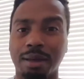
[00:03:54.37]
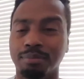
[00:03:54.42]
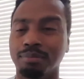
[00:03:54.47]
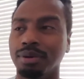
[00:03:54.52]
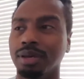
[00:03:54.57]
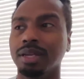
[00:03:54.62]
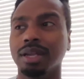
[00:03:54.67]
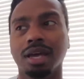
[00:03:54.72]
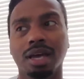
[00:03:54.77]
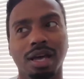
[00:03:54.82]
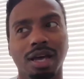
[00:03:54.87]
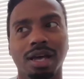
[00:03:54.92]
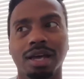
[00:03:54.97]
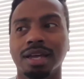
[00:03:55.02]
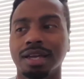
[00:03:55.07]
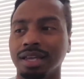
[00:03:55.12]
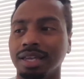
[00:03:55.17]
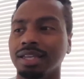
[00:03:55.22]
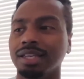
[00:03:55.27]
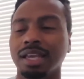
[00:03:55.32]
But
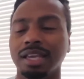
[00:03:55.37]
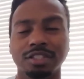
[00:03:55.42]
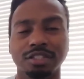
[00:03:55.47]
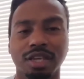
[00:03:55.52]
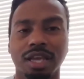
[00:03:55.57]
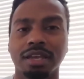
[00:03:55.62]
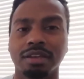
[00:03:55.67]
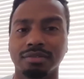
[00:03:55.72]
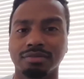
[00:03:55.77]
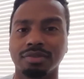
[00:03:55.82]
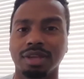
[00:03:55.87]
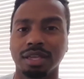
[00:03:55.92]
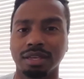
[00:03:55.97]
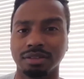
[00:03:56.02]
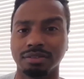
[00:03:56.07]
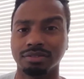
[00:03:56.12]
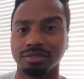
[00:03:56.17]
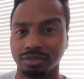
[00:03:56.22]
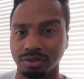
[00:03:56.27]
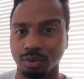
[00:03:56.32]
and
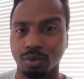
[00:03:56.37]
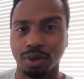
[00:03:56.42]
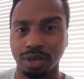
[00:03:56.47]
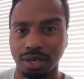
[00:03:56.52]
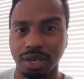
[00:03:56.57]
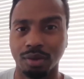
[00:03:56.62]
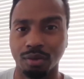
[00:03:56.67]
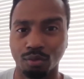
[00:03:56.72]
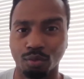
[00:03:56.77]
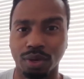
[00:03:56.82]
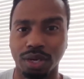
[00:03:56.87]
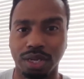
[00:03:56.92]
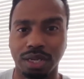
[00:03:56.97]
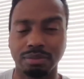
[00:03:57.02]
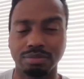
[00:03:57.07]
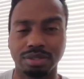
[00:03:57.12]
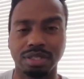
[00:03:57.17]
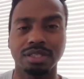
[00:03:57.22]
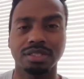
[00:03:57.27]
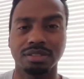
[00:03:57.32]
when it
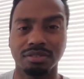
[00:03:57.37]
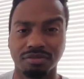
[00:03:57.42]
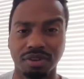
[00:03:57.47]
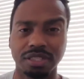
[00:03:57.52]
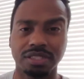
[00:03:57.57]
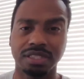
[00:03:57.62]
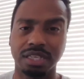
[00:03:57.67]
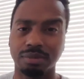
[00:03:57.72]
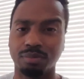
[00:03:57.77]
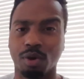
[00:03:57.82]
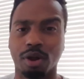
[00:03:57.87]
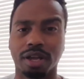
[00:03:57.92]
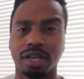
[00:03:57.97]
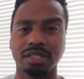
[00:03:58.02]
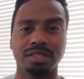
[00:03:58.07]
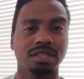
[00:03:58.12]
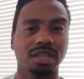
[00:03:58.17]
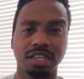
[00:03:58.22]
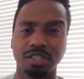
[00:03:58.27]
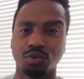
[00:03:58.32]
comes to this investing in
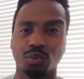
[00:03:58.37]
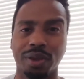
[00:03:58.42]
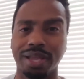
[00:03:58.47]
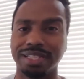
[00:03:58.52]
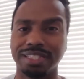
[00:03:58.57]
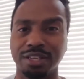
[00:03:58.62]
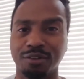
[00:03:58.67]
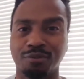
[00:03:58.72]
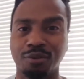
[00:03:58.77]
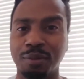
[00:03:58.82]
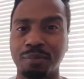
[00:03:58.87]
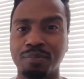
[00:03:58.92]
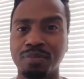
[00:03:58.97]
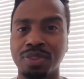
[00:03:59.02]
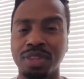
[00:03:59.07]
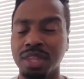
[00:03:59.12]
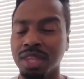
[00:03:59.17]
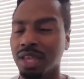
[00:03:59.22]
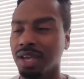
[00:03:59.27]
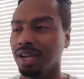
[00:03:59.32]
markets, it's way different.
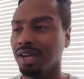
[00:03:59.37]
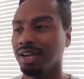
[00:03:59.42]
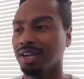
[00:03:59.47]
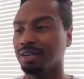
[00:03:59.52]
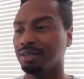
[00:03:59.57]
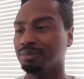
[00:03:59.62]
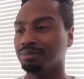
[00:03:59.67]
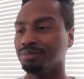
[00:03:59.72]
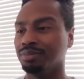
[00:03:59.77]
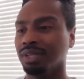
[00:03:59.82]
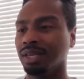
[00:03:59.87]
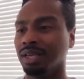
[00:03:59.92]
But